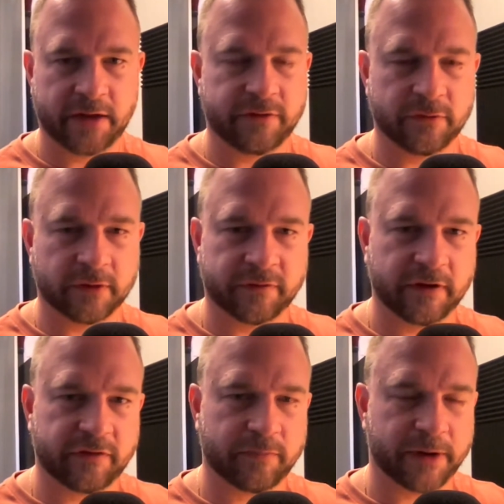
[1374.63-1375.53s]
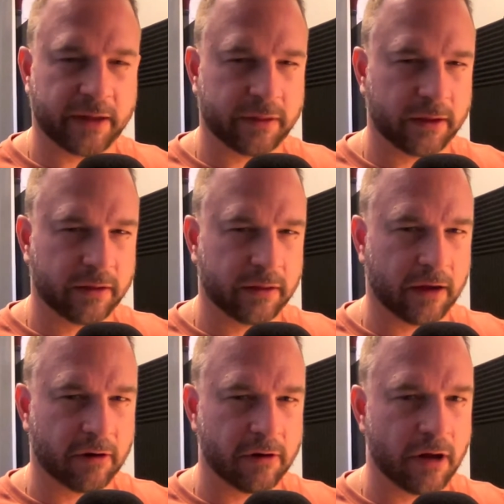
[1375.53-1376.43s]
do exist, but I think
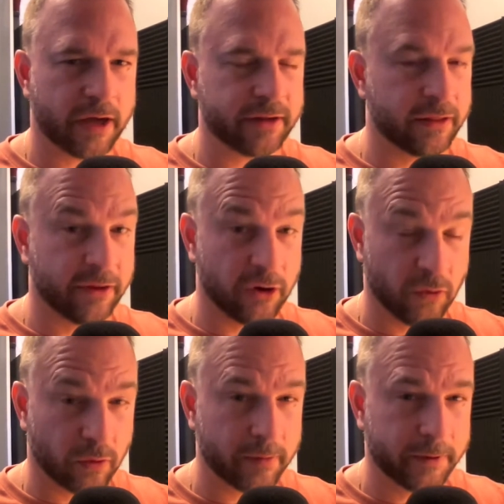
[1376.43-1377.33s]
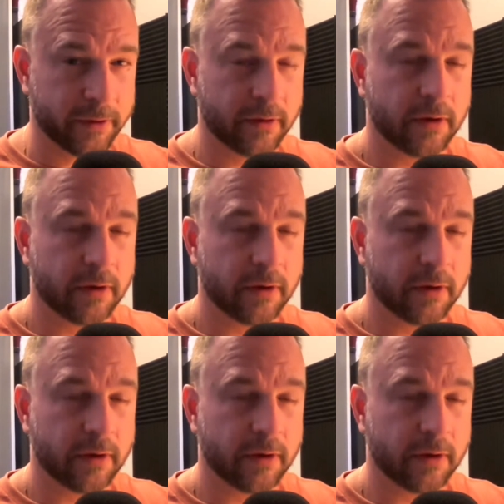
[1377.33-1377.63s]
they are not the norm